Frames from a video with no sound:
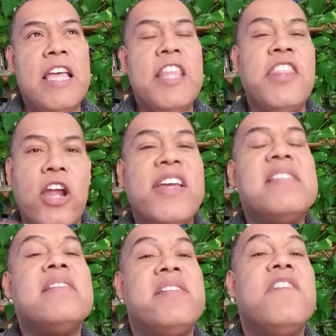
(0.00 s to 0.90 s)
There
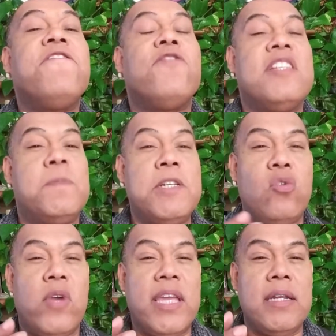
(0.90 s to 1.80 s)
is a difference
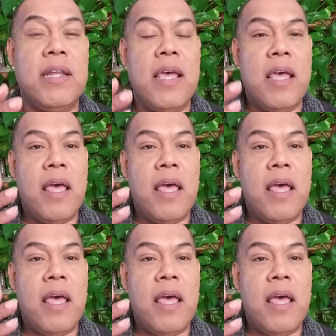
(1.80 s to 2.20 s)
between